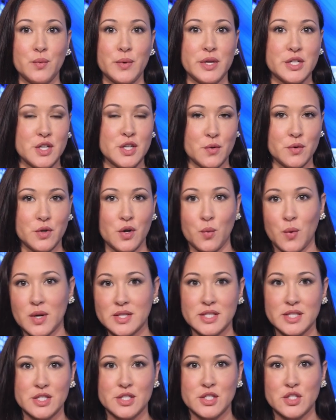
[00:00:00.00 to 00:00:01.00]
We don't know
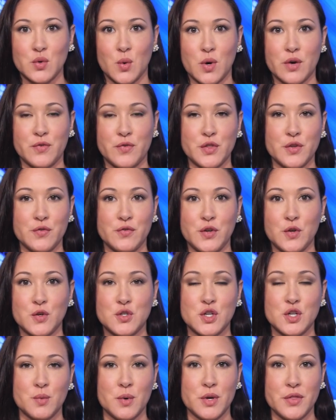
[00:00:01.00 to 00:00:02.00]
what's in store for the
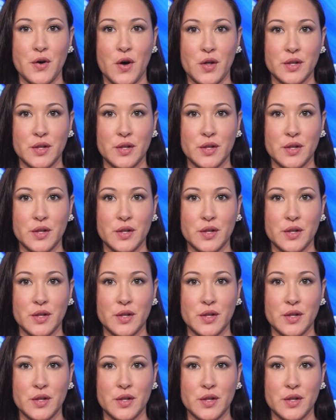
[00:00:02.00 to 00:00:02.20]
future with